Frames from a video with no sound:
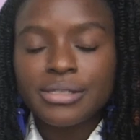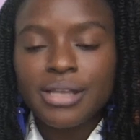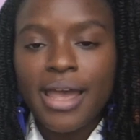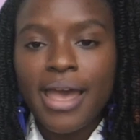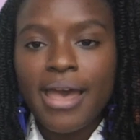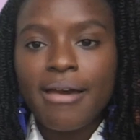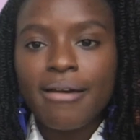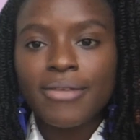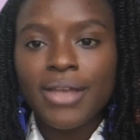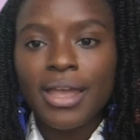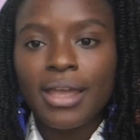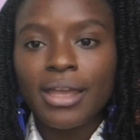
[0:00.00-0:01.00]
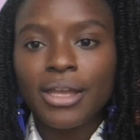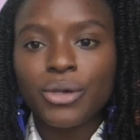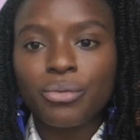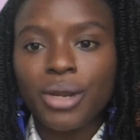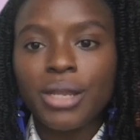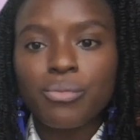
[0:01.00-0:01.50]
have a
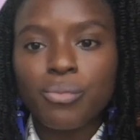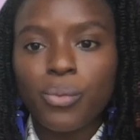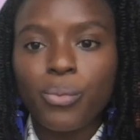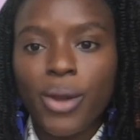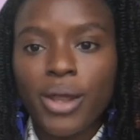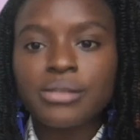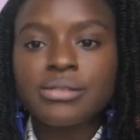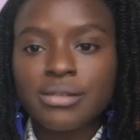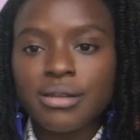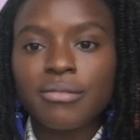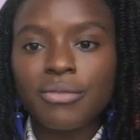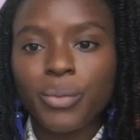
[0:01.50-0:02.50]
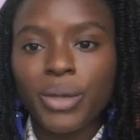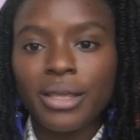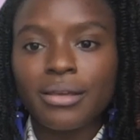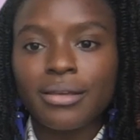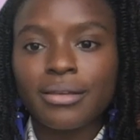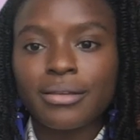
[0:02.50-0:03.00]
great rest of the
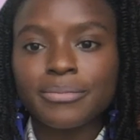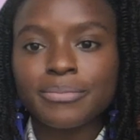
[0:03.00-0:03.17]
week.